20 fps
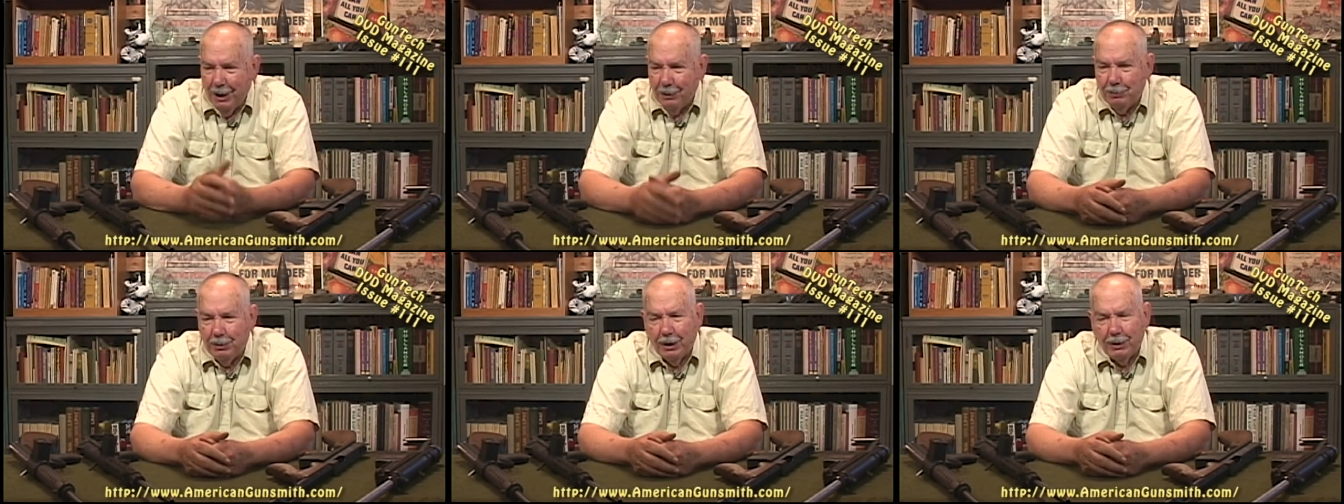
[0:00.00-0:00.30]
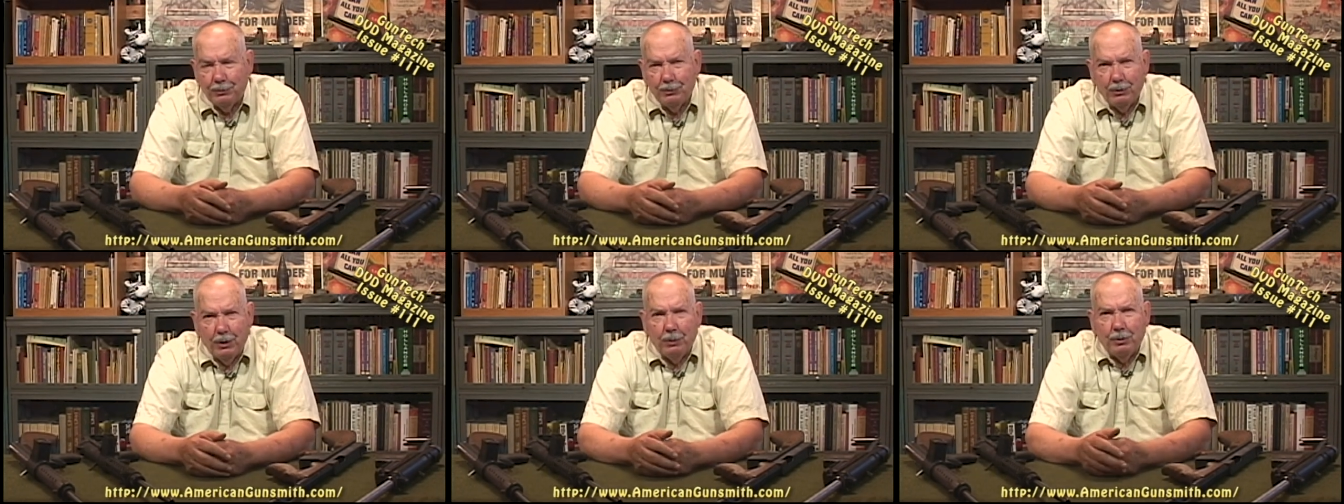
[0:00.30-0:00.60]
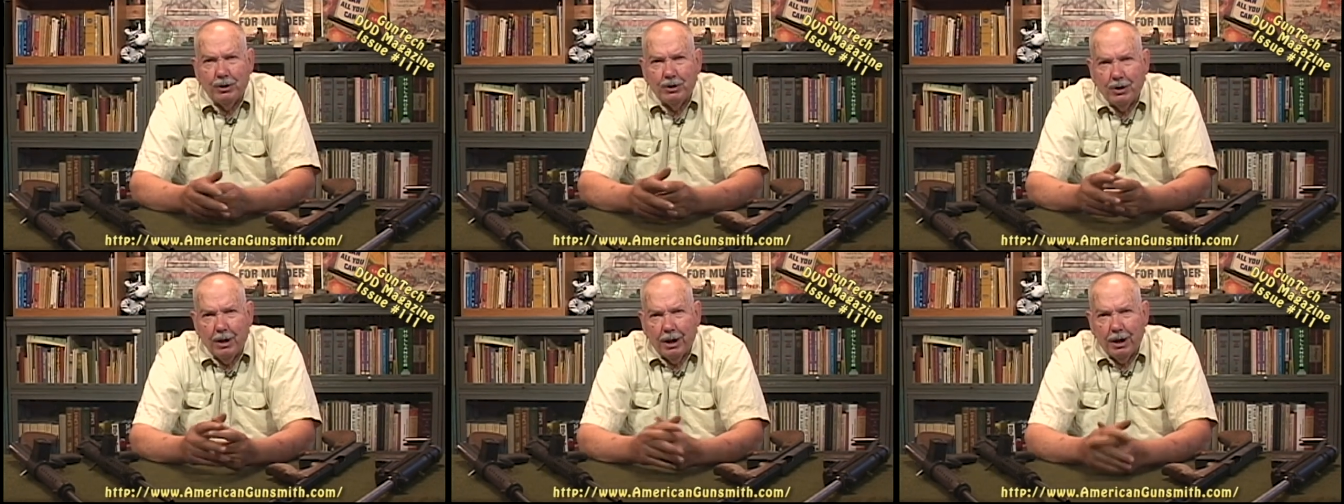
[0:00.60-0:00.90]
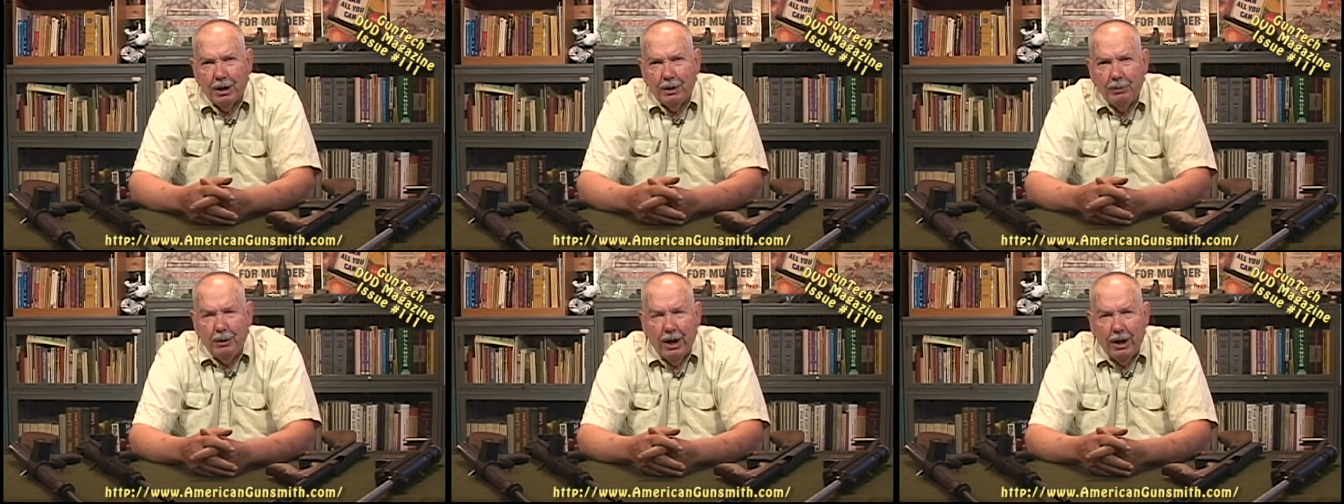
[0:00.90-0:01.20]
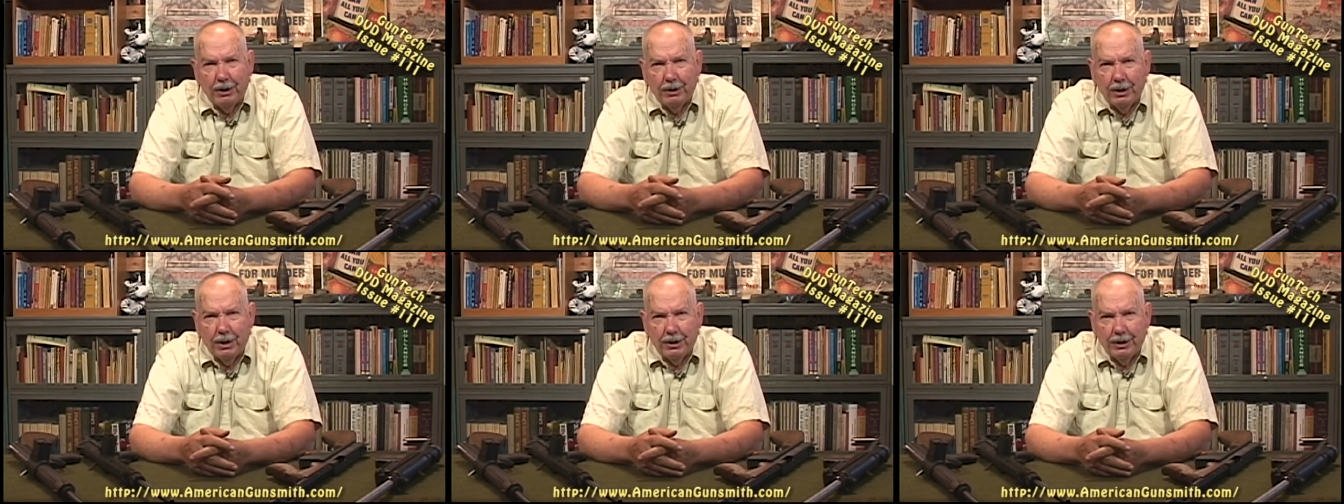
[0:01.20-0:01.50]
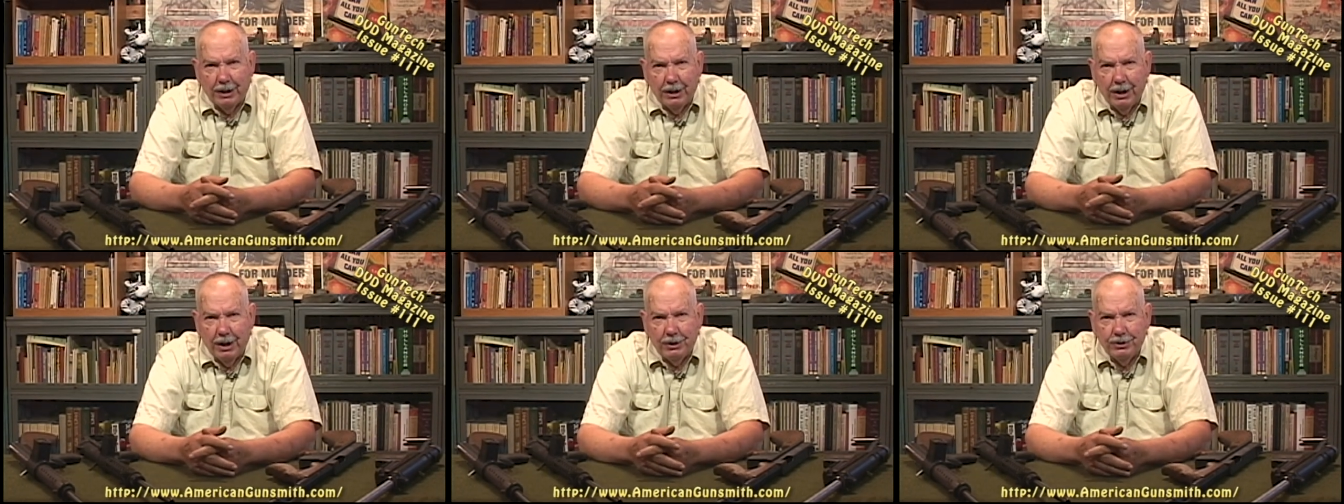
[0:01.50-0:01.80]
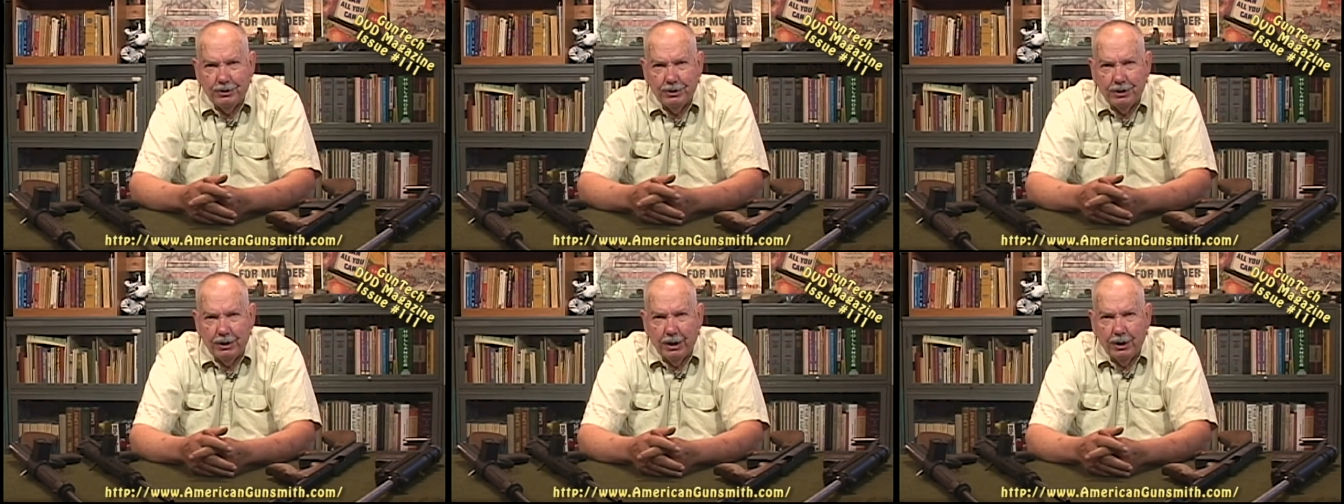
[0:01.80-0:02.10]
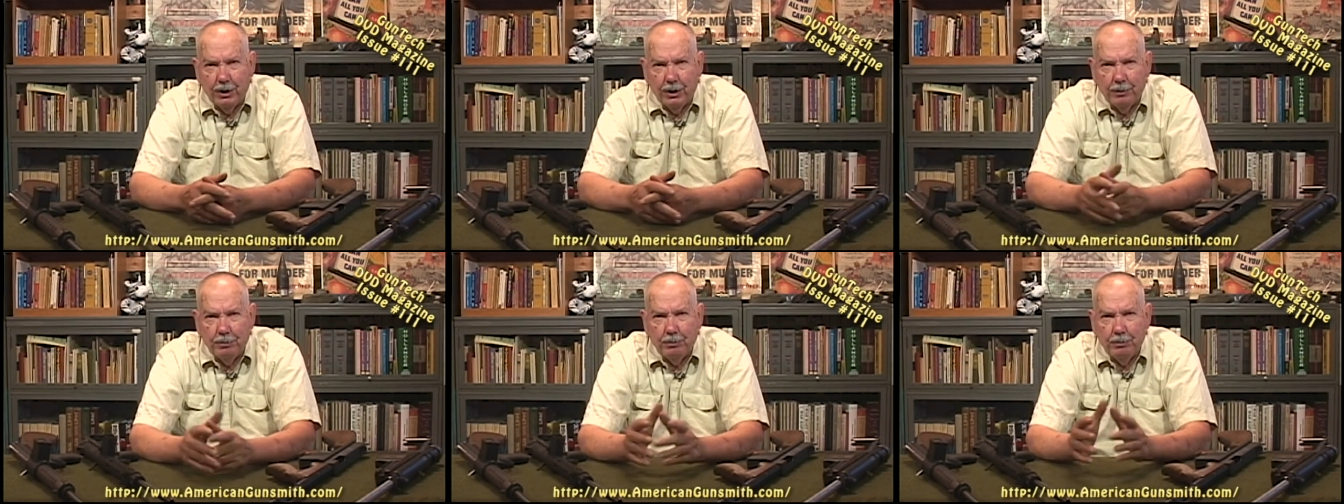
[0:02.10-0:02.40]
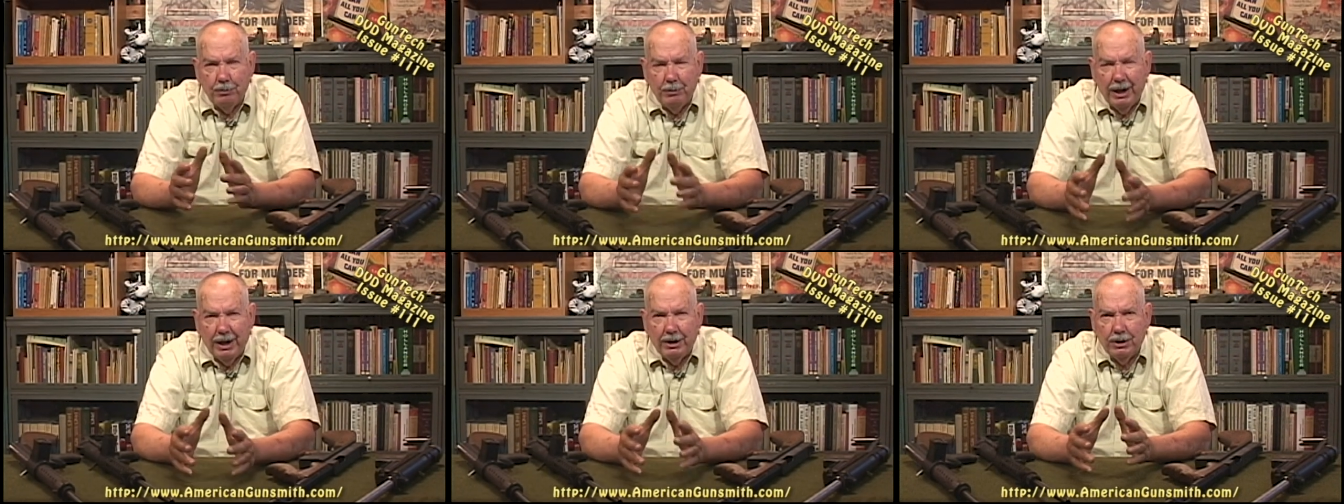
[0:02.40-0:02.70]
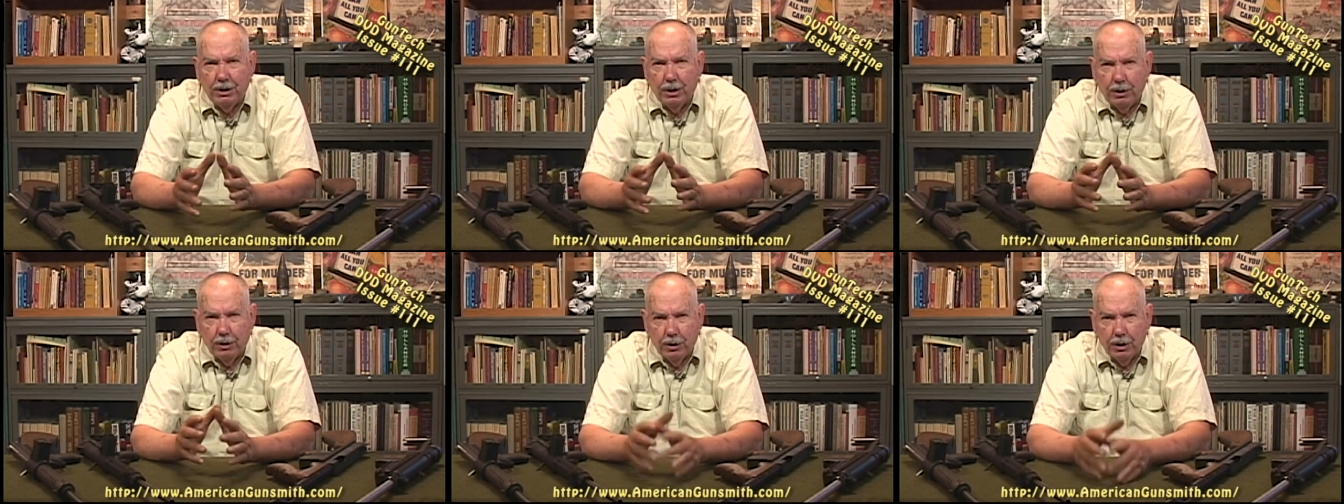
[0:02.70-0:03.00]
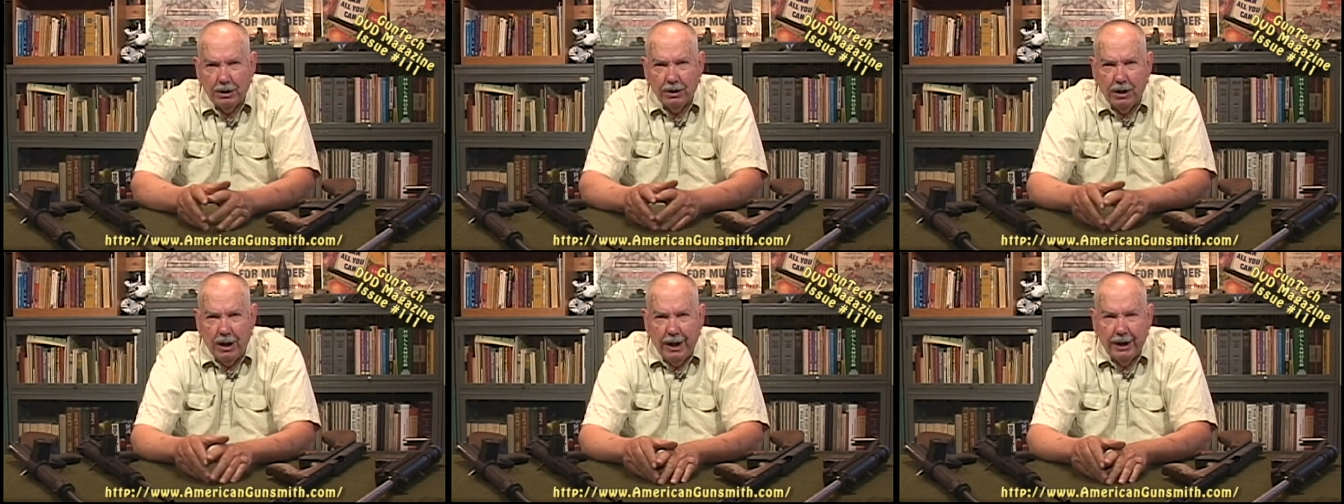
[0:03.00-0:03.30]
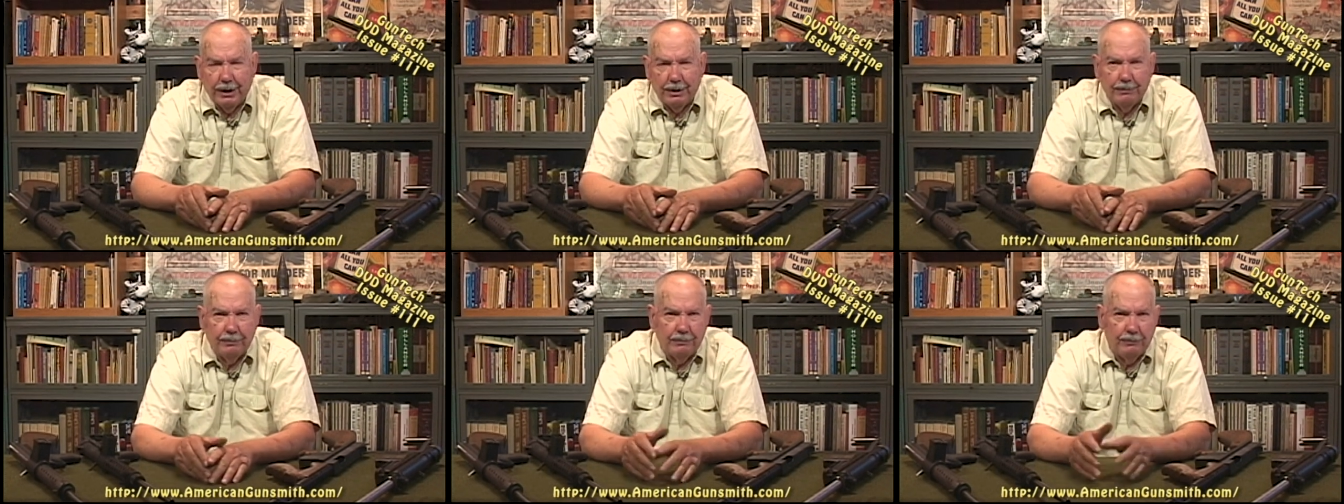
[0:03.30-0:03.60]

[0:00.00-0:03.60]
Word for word: But what we're talking about are the guns that are made to look like